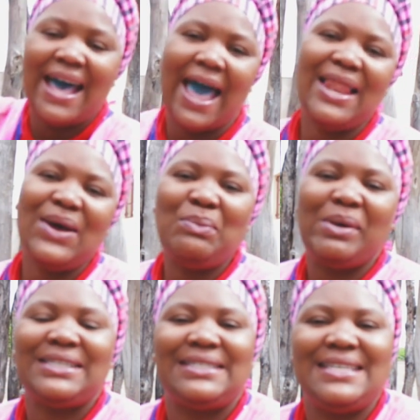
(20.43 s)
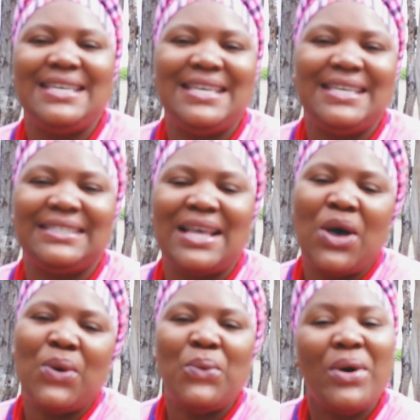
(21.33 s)
hello besties
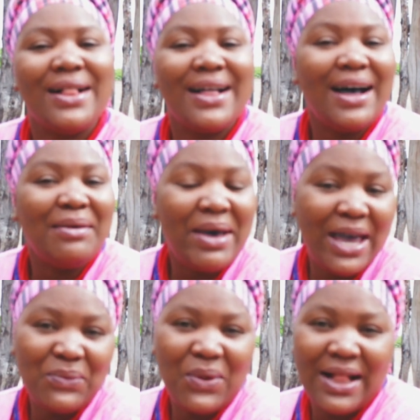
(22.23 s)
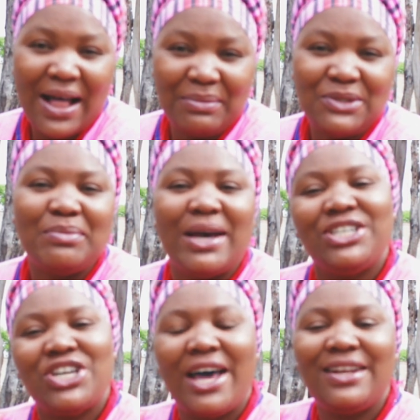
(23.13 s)
welcome and welcome to my
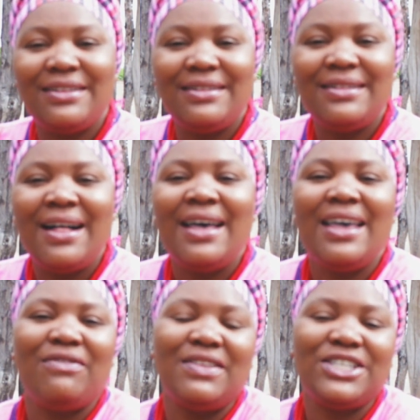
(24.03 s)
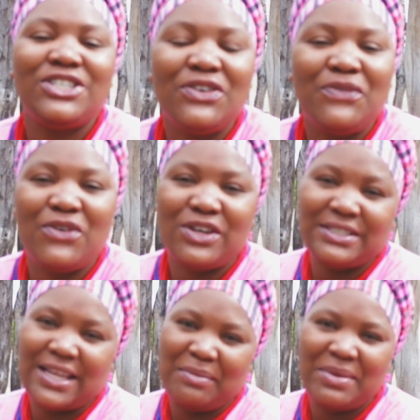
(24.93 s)
channel if this is your
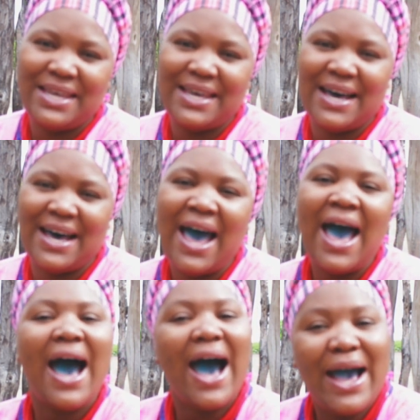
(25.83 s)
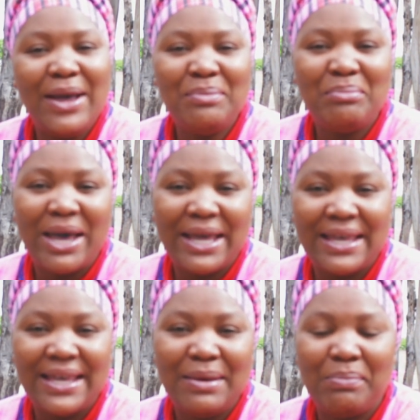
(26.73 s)
first time here I am
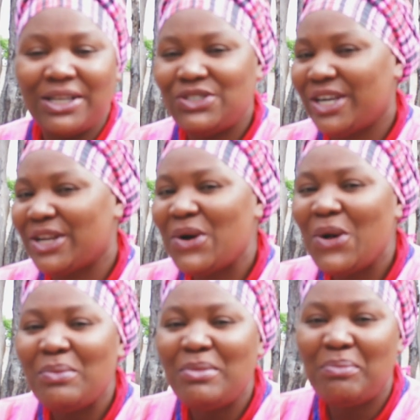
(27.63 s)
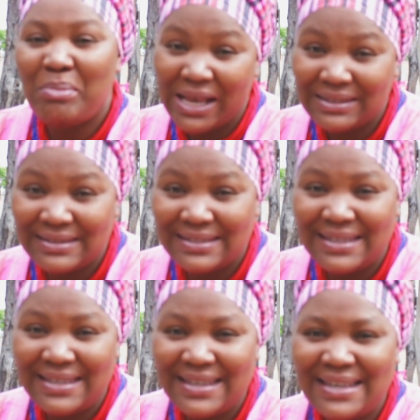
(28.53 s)
Becky but you can call me
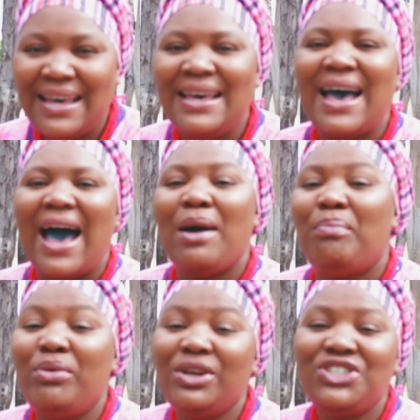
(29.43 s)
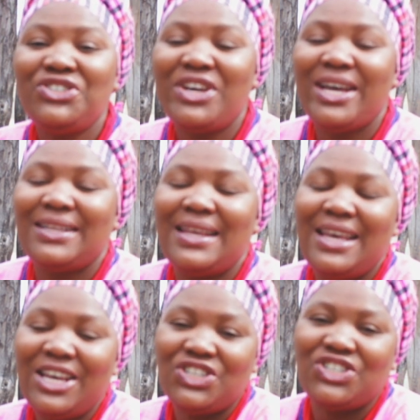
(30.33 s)
bestie I appreciate
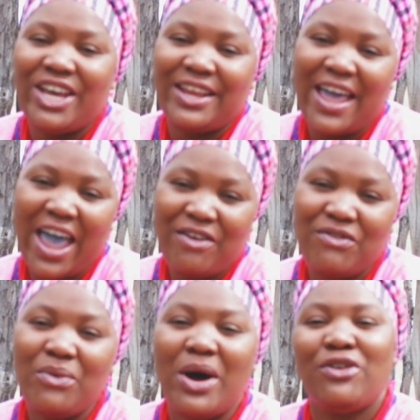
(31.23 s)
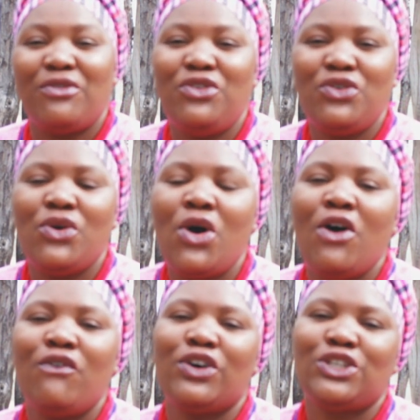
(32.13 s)
each and every one of you
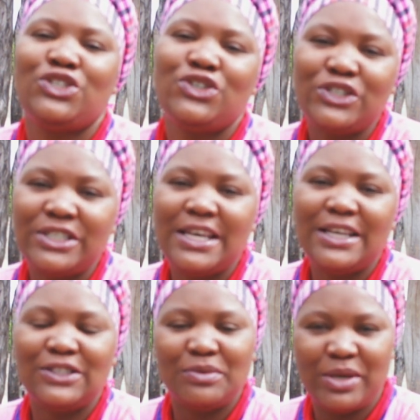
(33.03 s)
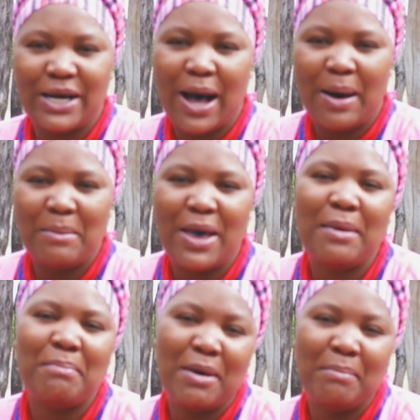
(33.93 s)
for choosing to become
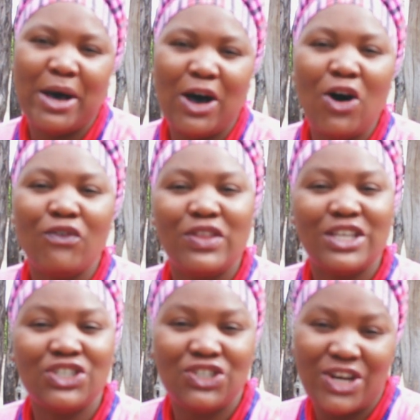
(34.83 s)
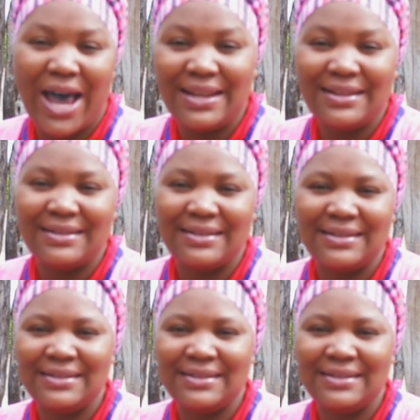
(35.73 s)
a member of this channel